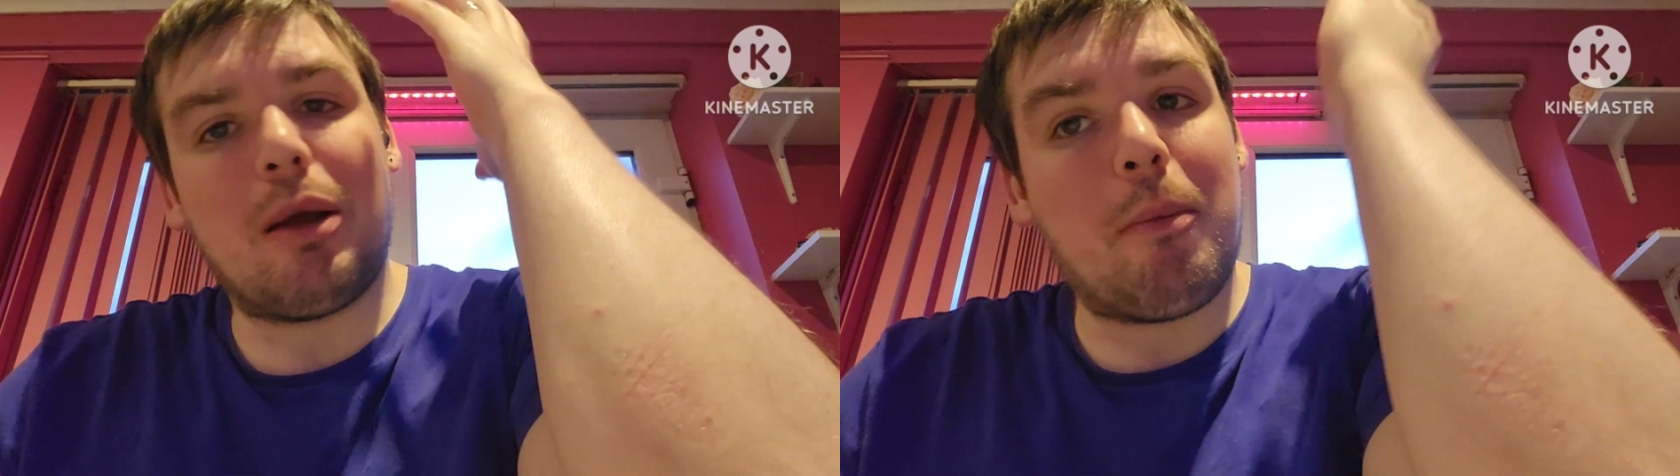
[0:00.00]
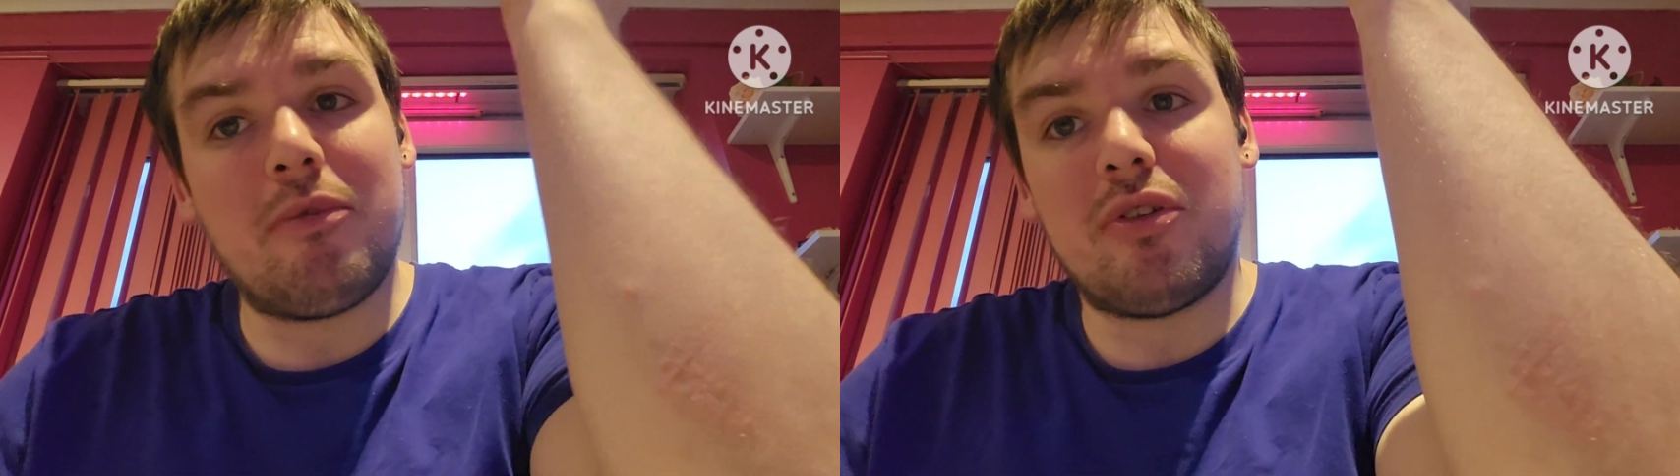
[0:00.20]

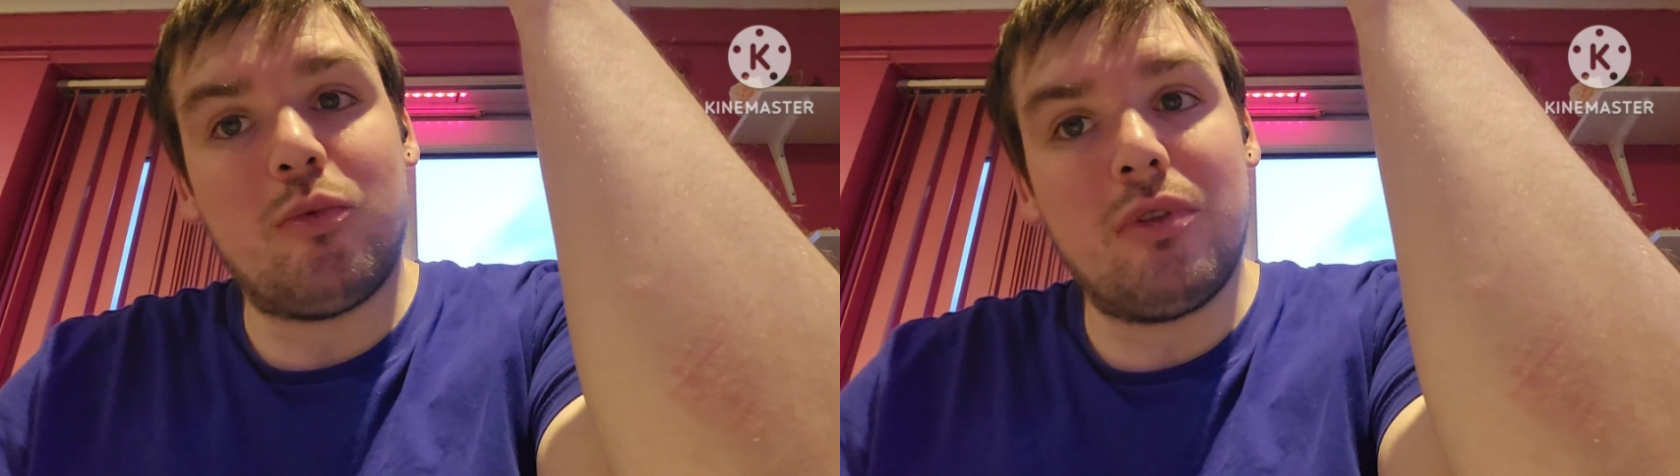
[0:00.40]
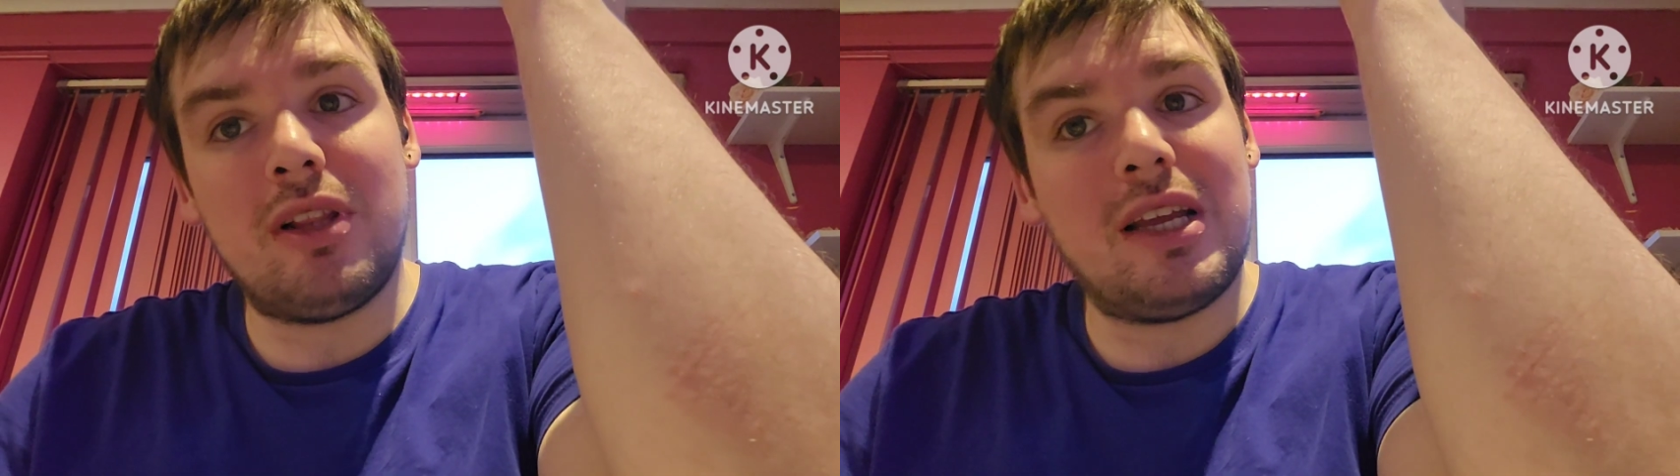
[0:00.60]
remember the
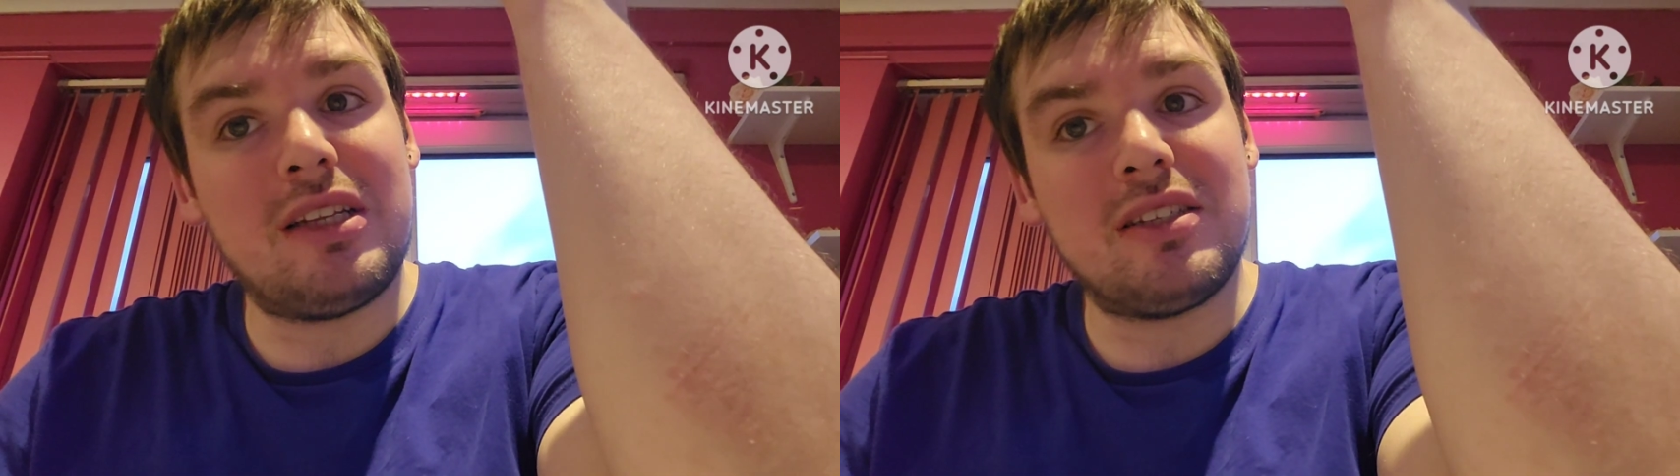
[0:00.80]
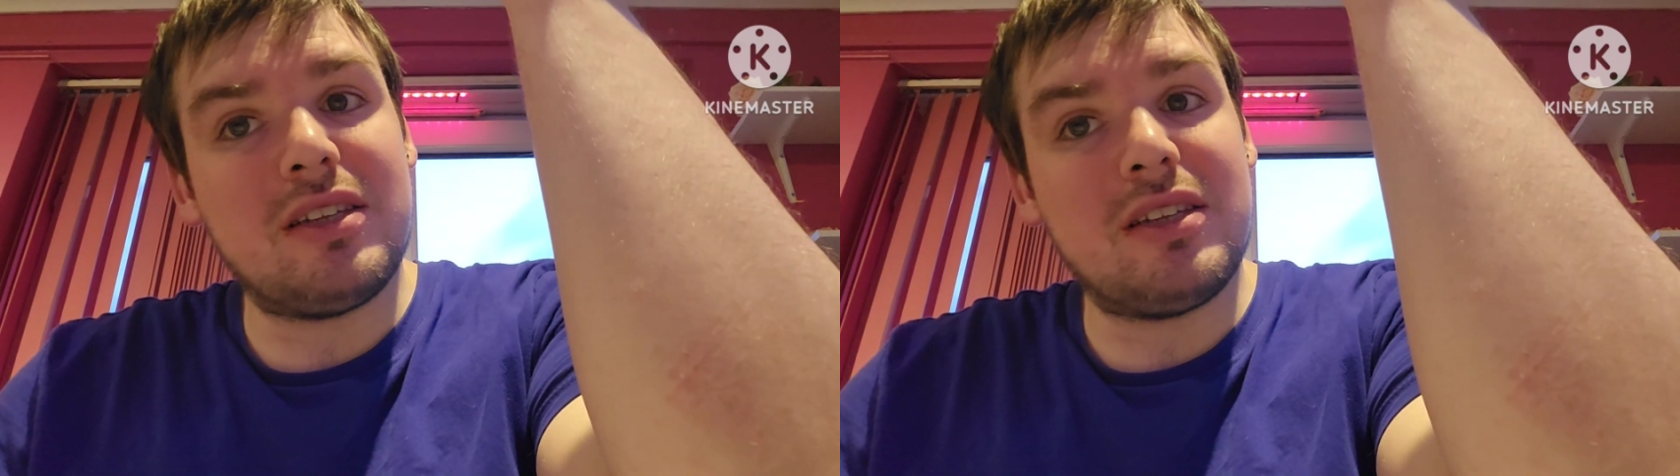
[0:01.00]
lady's